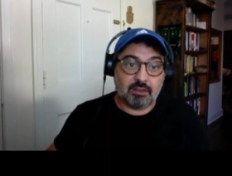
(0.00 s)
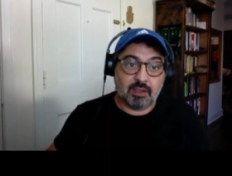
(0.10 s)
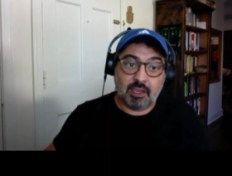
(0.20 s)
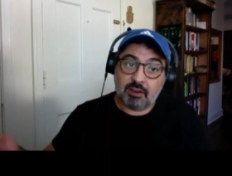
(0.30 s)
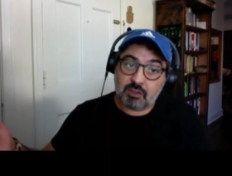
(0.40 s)

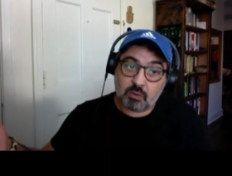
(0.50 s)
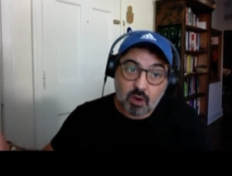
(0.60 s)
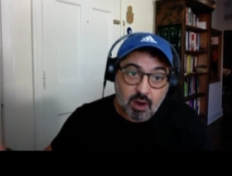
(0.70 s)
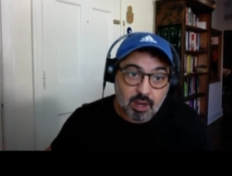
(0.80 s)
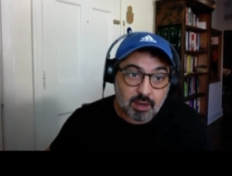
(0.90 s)
here is
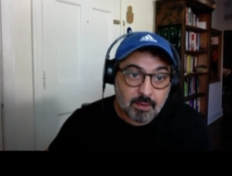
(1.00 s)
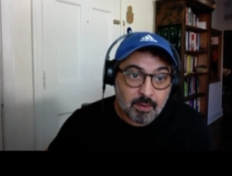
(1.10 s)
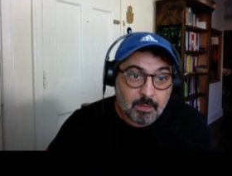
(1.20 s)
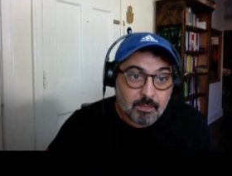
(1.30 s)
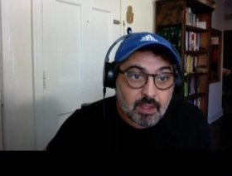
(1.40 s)
why.
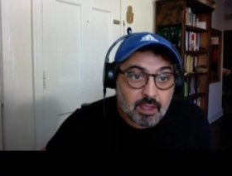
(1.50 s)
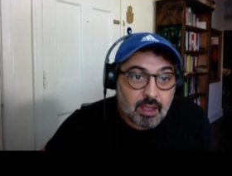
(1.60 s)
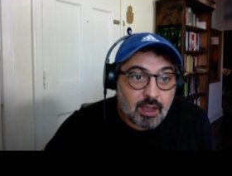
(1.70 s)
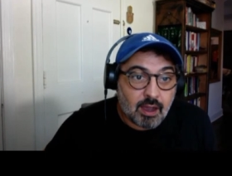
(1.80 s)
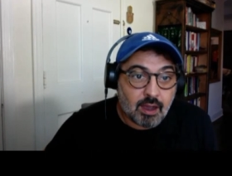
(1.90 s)

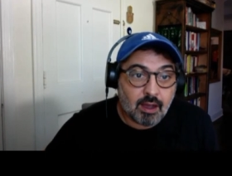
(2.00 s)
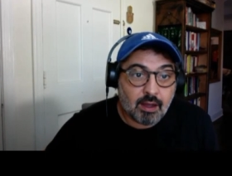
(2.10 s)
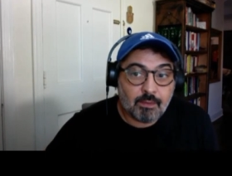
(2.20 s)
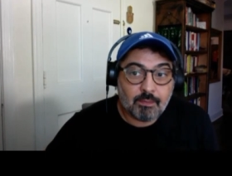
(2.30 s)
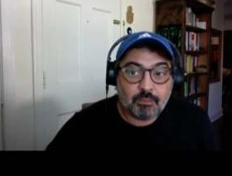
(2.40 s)

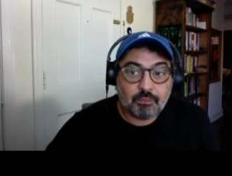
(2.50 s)
Um,